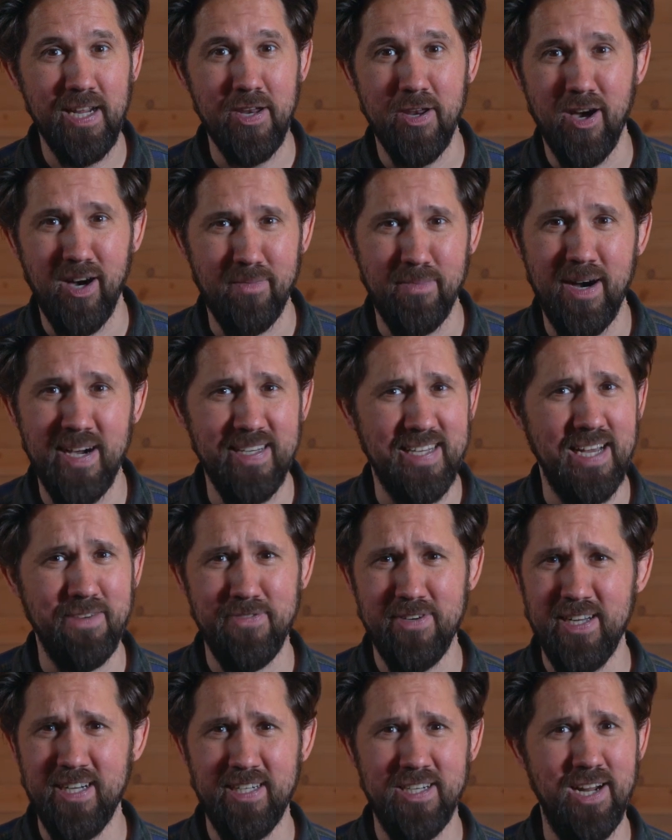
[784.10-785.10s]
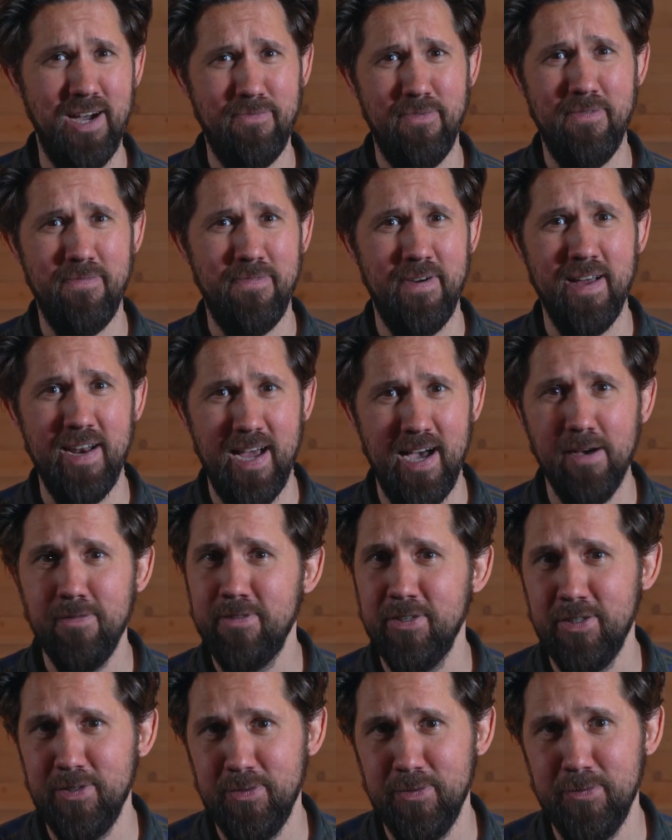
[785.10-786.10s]
not my definition of a fun
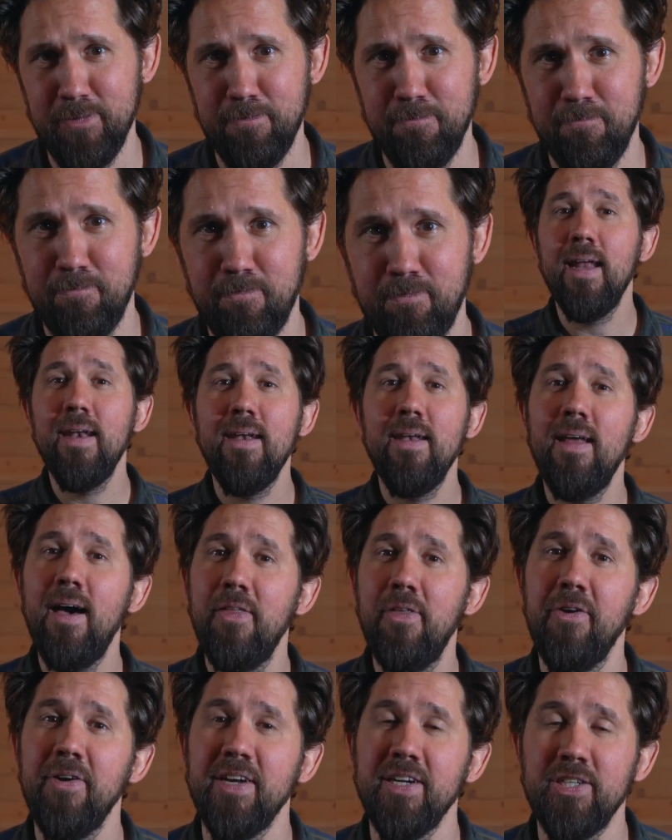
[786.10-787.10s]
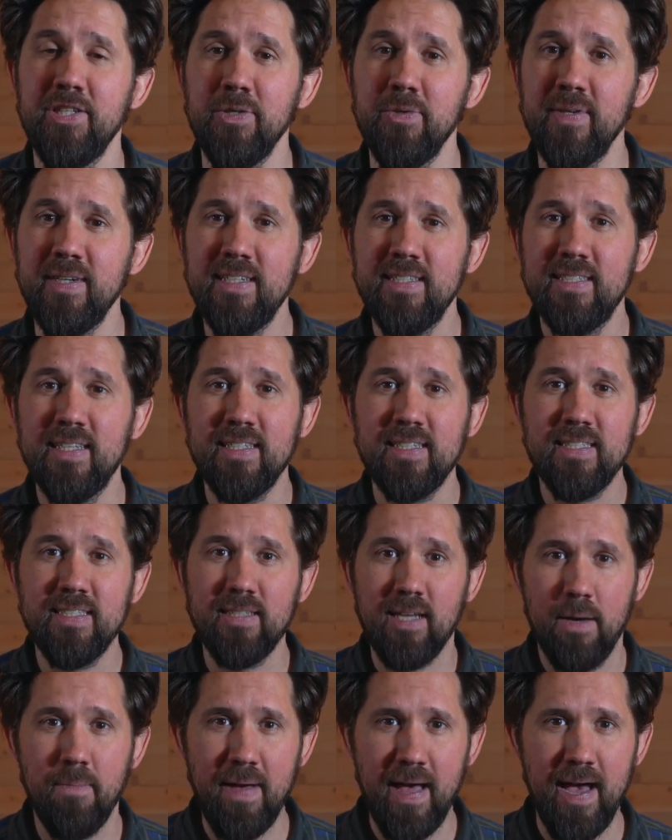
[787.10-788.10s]
afternoon. Another issue is that
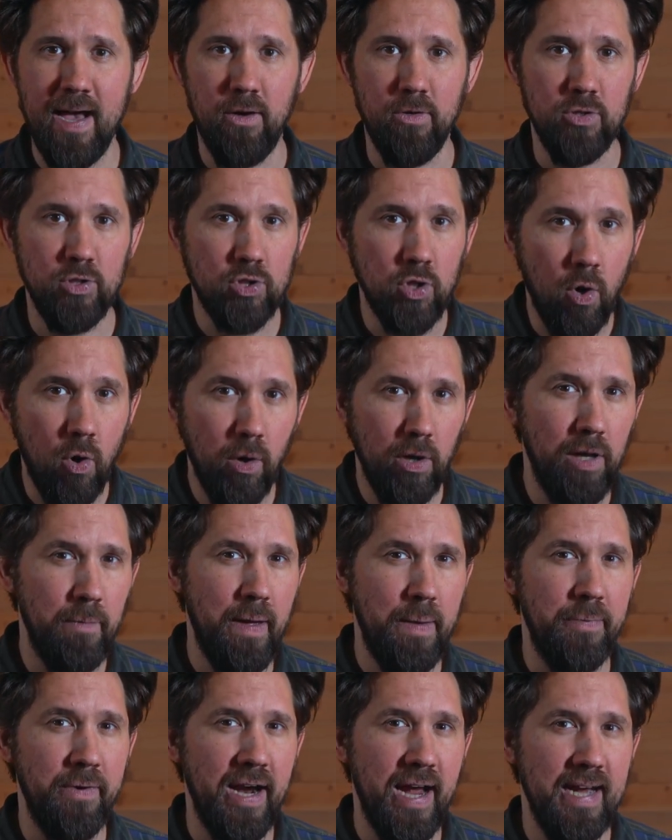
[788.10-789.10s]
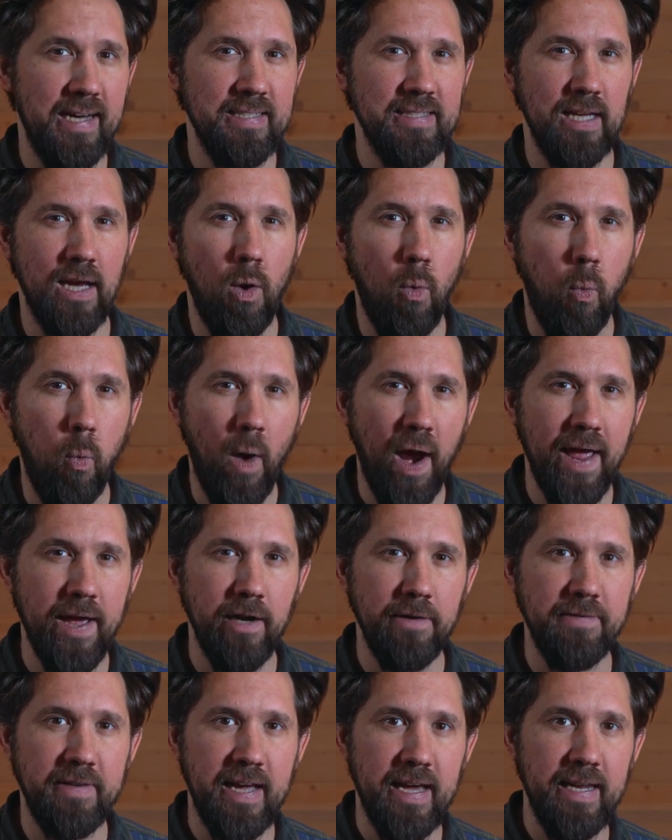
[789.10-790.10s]
somehow toilet paper has a way
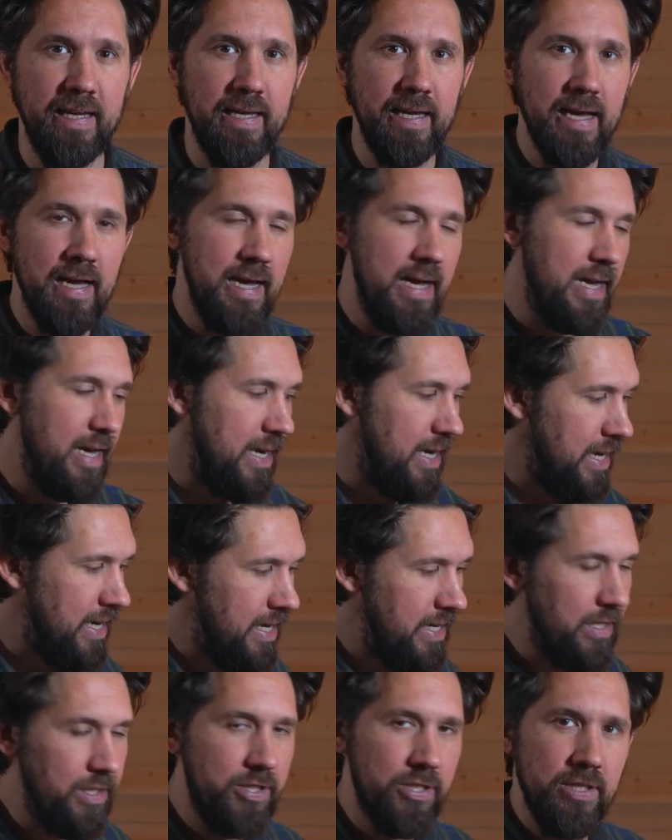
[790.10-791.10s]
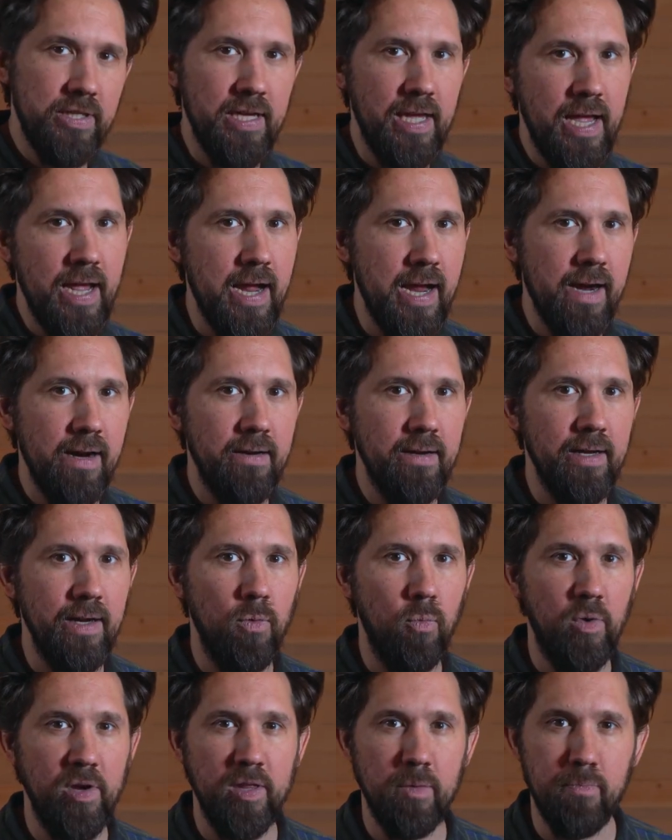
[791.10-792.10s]
of getting into the area
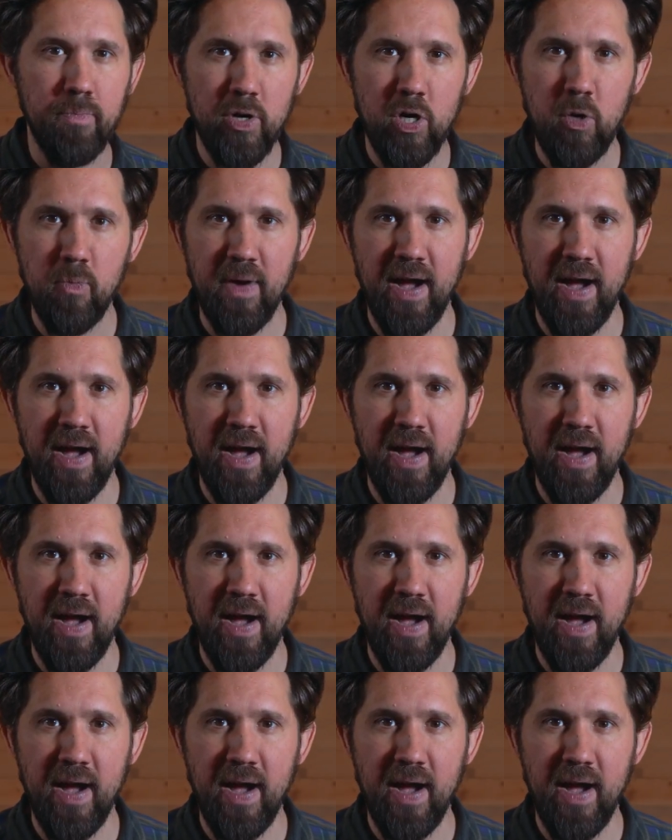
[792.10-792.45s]
where the poop